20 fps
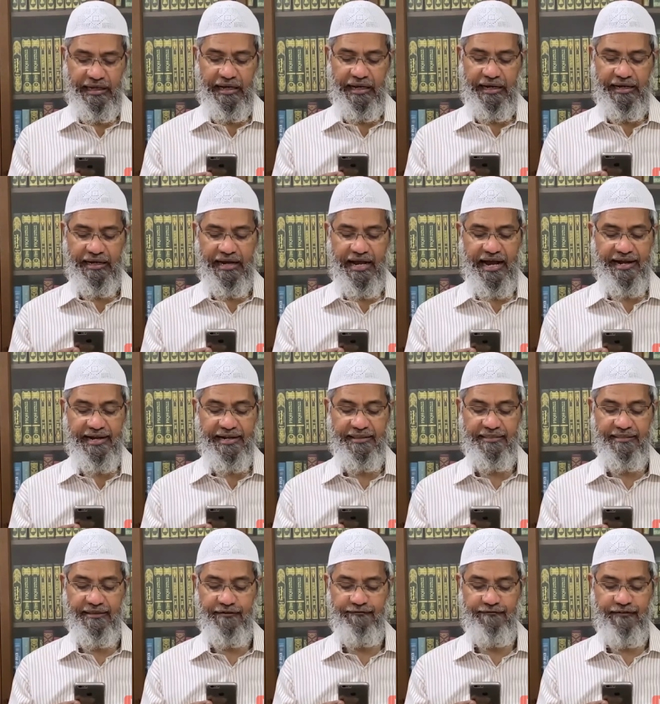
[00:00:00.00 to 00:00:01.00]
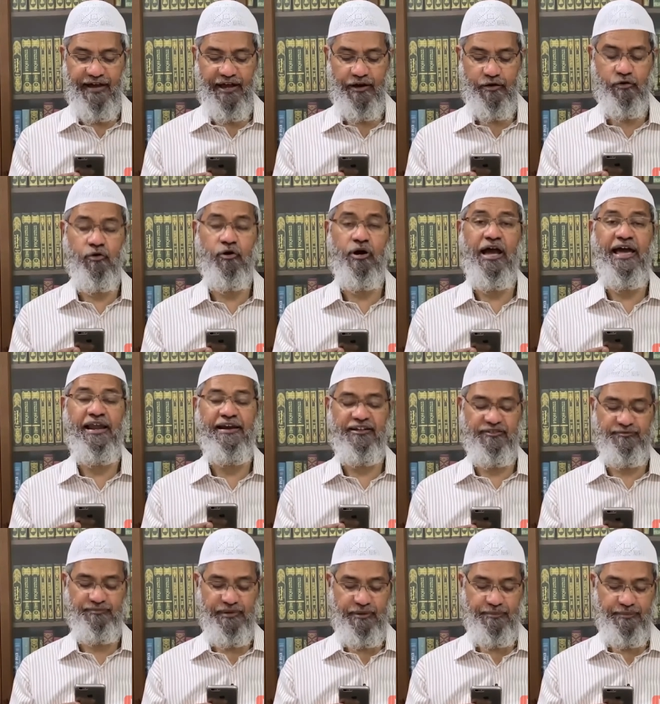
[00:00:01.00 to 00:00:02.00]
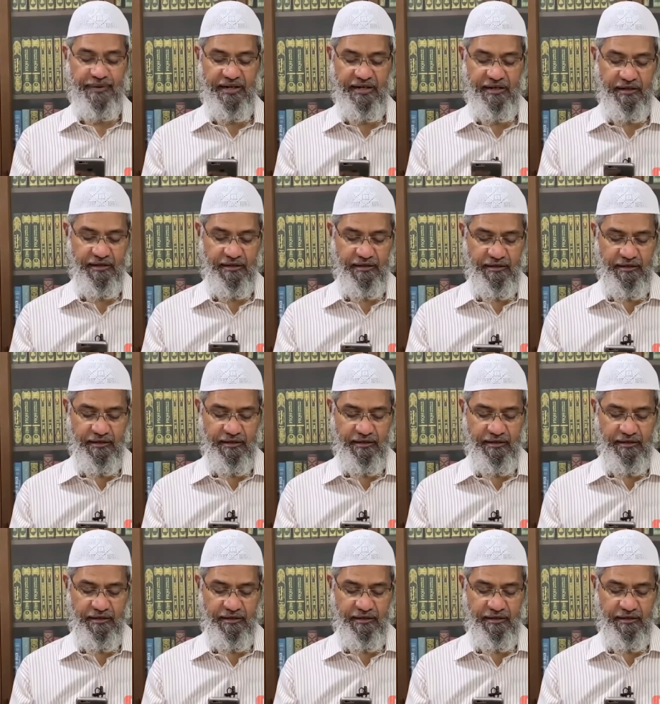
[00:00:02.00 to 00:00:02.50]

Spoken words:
regarding the Pharaoh and his people.